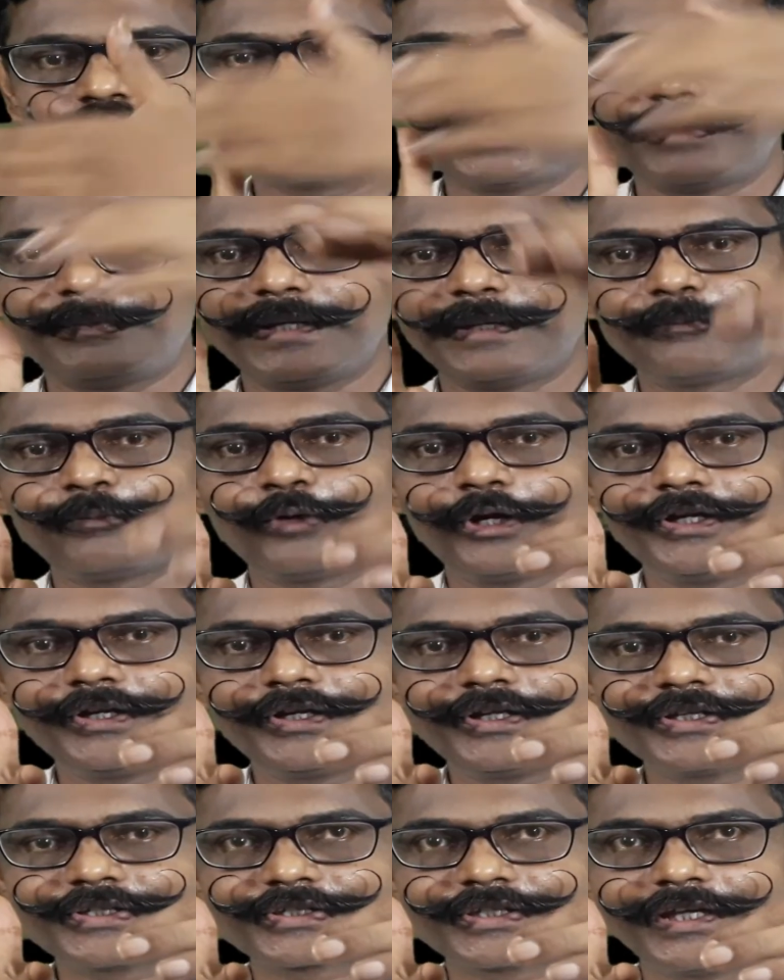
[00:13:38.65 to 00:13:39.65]
So if any
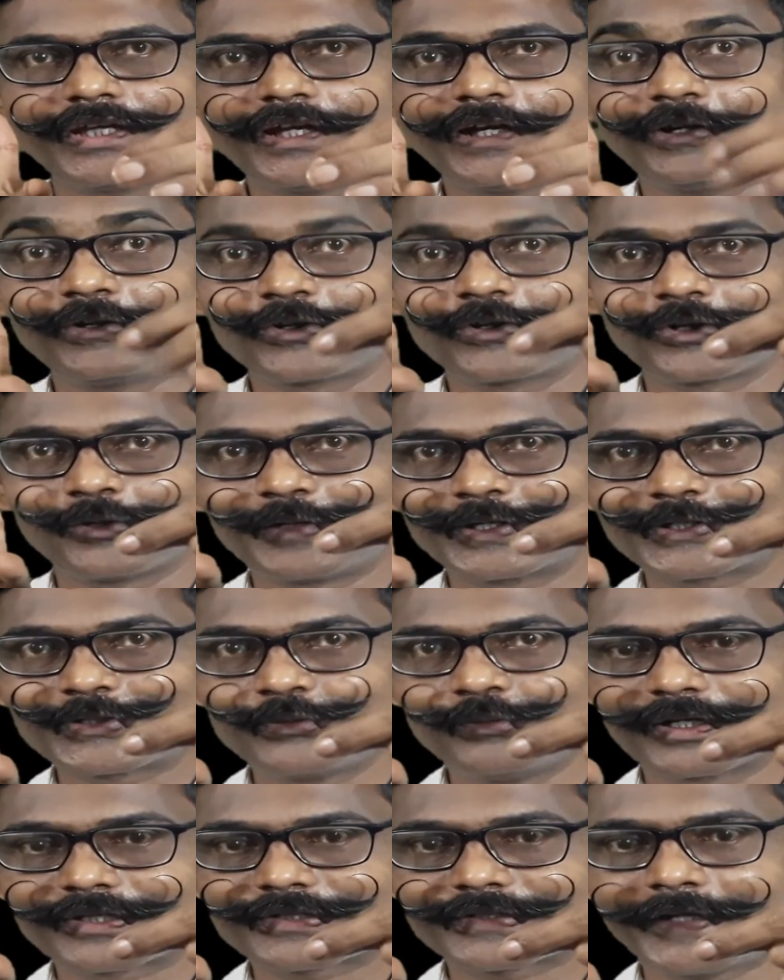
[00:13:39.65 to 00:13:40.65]
point is there towards
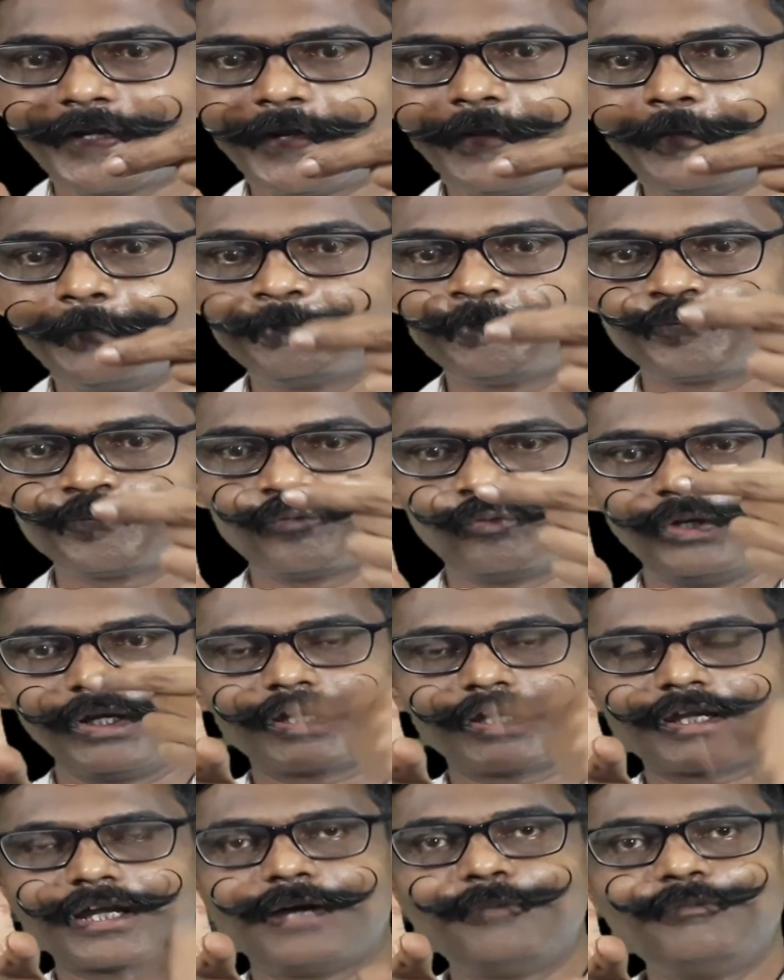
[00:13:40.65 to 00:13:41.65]
your side,
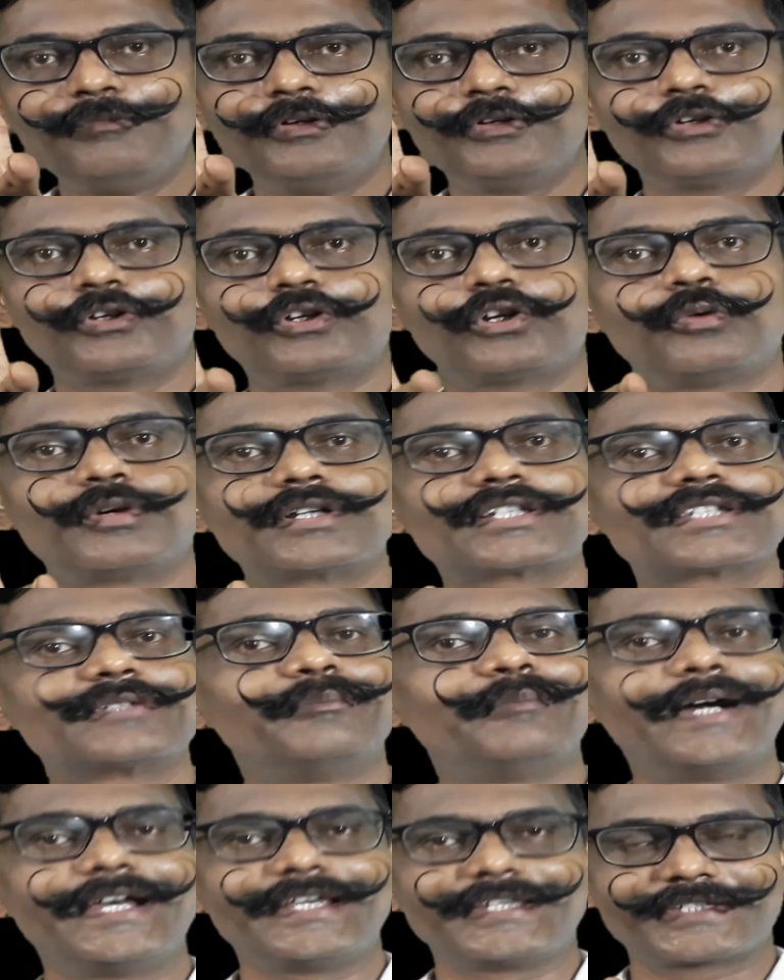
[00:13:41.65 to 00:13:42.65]
will come towards
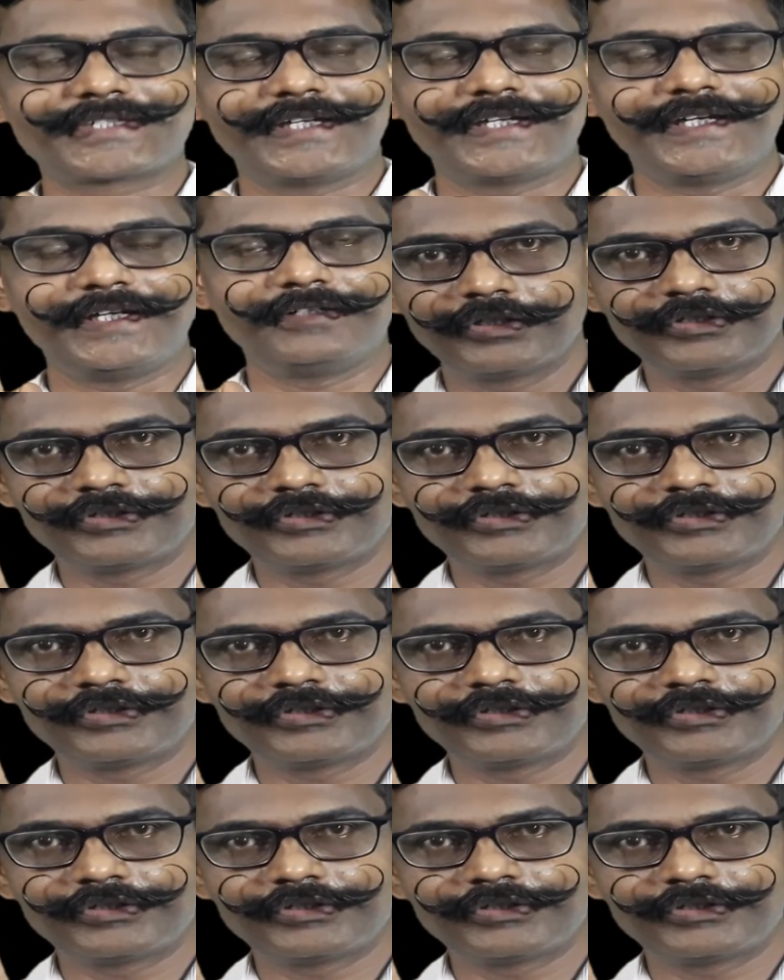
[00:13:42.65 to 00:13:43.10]
my side.